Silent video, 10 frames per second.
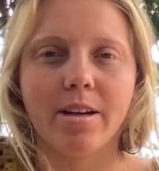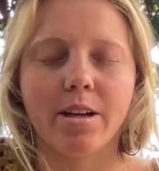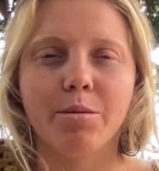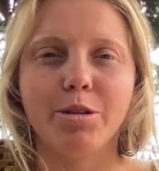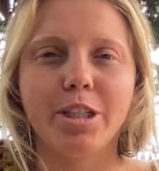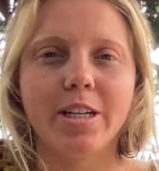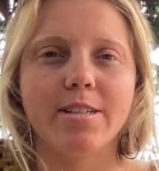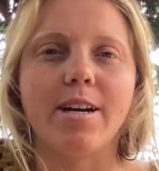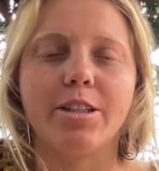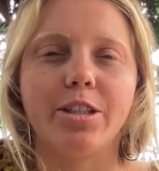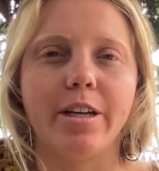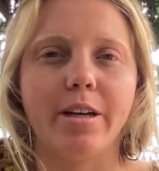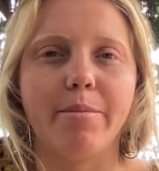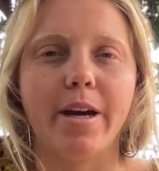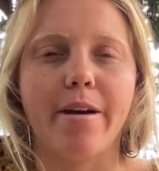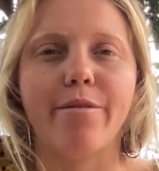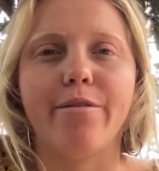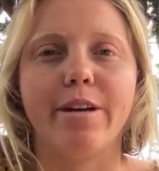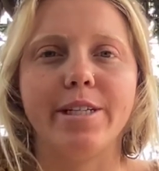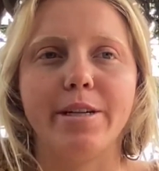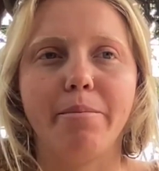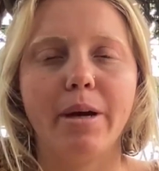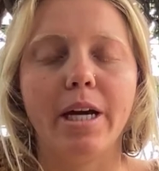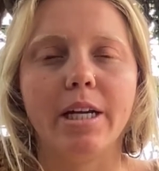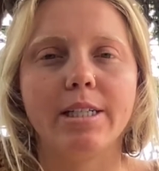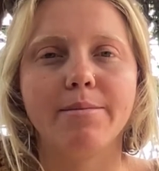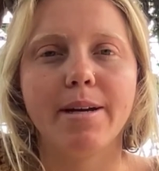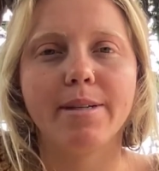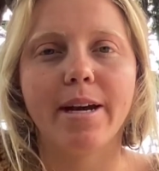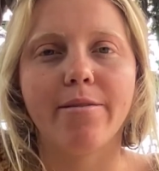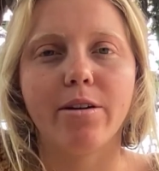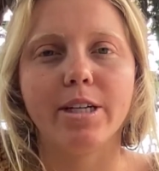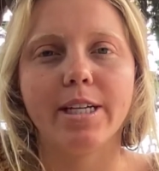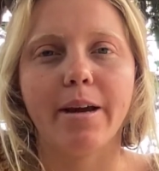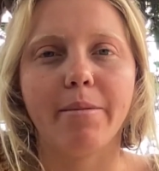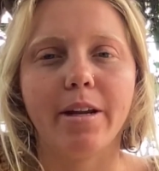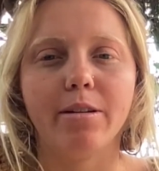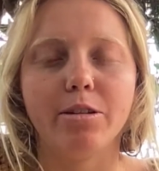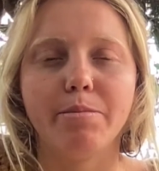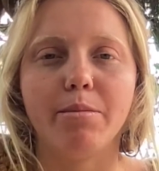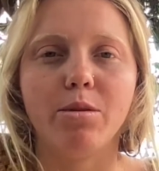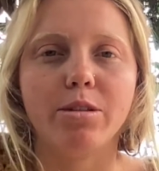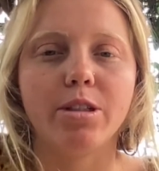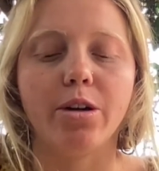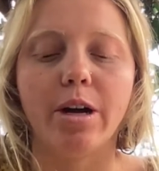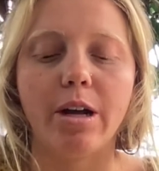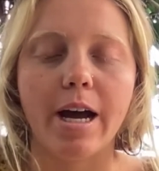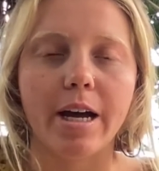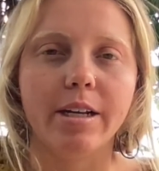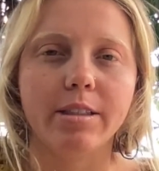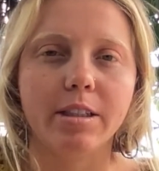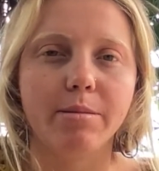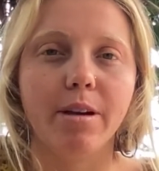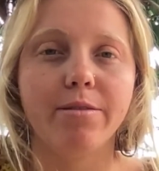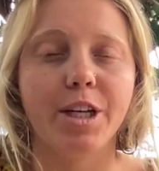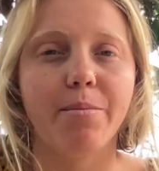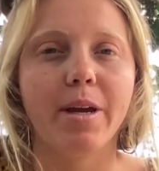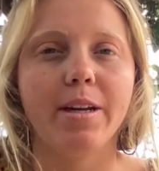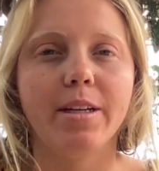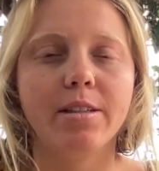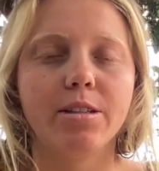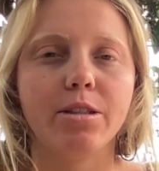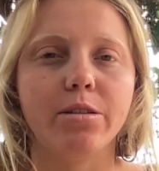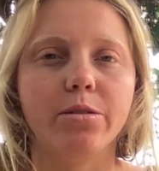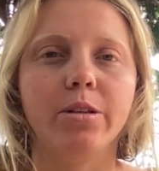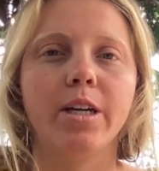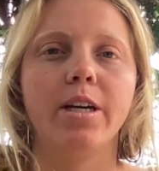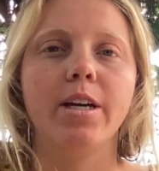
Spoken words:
Kombucha is naturally a bit effervescent, but sometimes I have a hard time getting those bubbles, so I'll add a little bit of champagne yeast to